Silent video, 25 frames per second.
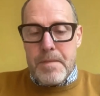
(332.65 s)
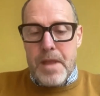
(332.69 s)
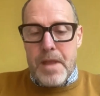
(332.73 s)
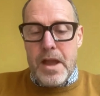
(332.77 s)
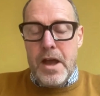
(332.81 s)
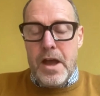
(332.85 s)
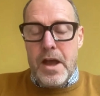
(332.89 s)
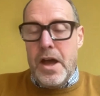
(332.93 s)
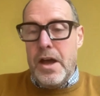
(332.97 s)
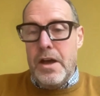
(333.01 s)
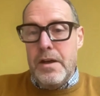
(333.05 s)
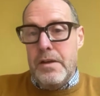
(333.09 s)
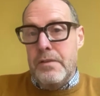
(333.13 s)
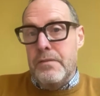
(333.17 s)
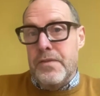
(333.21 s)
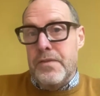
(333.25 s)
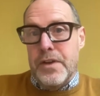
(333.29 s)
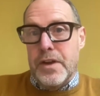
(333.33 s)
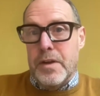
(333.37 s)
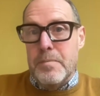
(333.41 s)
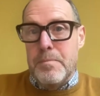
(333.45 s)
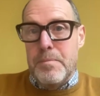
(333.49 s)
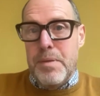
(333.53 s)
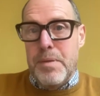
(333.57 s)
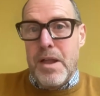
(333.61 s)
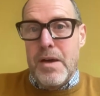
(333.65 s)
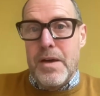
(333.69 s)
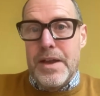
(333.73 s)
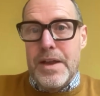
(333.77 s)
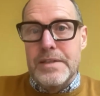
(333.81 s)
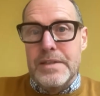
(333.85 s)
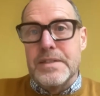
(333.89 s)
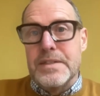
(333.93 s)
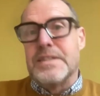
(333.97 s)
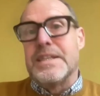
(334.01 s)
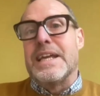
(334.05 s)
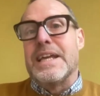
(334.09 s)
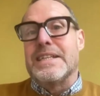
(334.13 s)
And for
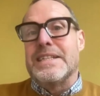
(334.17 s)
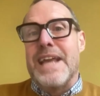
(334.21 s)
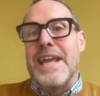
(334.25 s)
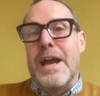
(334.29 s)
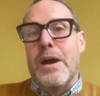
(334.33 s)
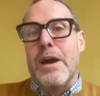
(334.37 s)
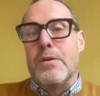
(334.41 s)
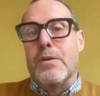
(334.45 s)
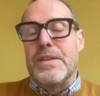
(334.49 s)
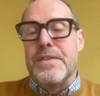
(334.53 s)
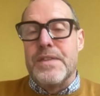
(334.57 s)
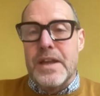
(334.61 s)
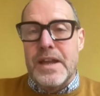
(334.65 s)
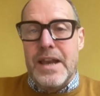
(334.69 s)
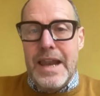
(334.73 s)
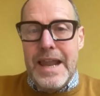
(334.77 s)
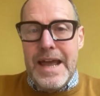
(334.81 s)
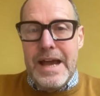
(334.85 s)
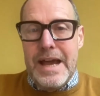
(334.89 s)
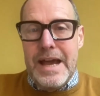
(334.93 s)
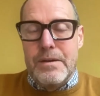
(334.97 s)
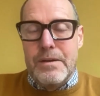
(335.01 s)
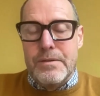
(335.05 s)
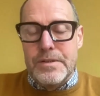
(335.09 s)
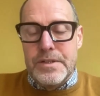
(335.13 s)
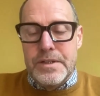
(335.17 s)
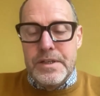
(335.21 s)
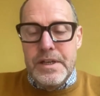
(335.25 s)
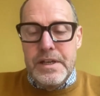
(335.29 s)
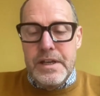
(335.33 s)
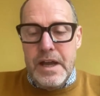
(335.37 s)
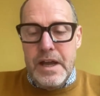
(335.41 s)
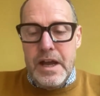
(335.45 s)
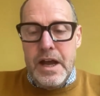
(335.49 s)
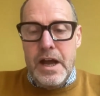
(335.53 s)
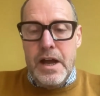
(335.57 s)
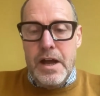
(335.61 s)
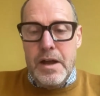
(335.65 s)
compliance, that's held in the cloud,
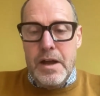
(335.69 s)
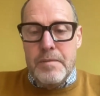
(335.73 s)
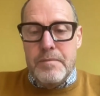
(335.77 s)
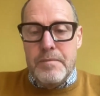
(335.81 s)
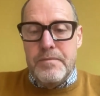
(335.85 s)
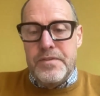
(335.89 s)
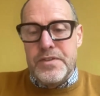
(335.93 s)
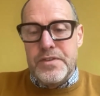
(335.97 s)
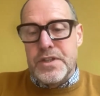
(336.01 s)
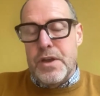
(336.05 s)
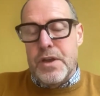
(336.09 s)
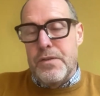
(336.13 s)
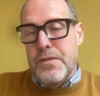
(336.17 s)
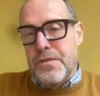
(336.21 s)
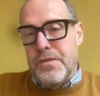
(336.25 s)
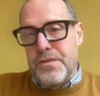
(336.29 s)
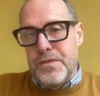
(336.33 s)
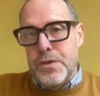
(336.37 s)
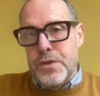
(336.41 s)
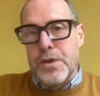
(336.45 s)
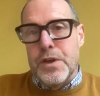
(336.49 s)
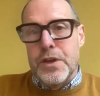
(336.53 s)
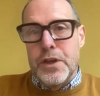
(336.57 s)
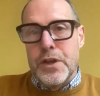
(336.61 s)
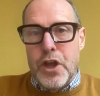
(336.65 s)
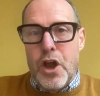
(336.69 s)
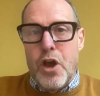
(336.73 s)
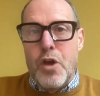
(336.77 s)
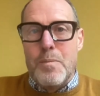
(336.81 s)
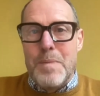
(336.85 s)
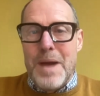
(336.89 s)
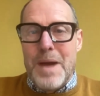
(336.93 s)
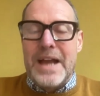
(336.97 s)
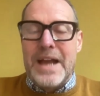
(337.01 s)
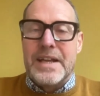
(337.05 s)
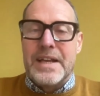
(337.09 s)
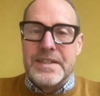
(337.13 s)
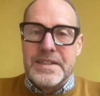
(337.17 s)
so you can go
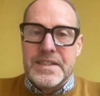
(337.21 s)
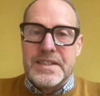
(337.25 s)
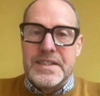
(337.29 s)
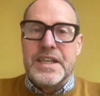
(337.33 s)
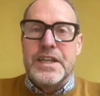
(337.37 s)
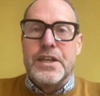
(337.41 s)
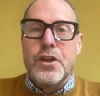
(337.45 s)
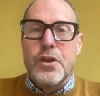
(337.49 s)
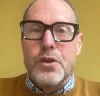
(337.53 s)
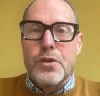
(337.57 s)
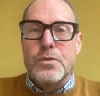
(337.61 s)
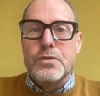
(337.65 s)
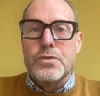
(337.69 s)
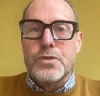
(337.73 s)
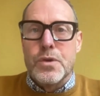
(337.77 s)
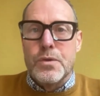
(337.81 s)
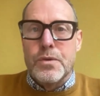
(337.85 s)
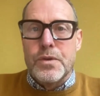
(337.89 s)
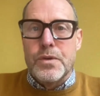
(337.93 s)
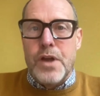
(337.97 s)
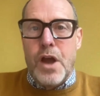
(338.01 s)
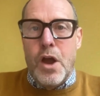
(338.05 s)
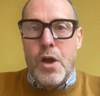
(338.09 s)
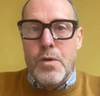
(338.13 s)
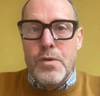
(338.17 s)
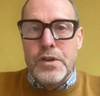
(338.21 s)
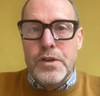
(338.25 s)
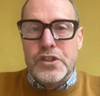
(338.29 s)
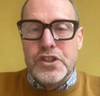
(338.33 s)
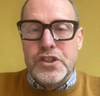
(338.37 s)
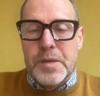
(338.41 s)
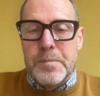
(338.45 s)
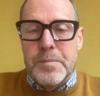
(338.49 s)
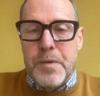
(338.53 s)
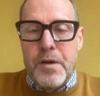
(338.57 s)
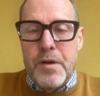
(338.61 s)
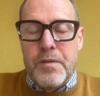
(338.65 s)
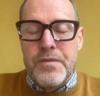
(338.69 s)
back and see who took
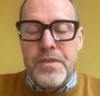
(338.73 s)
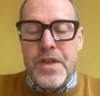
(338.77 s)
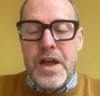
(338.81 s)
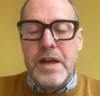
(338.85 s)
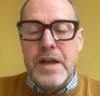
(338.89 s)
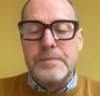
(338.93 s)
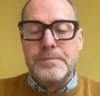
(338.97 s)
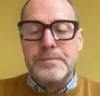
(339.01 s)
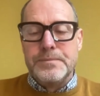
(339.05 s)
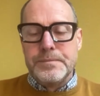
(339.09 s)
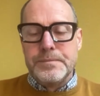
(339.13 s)
ownership of that.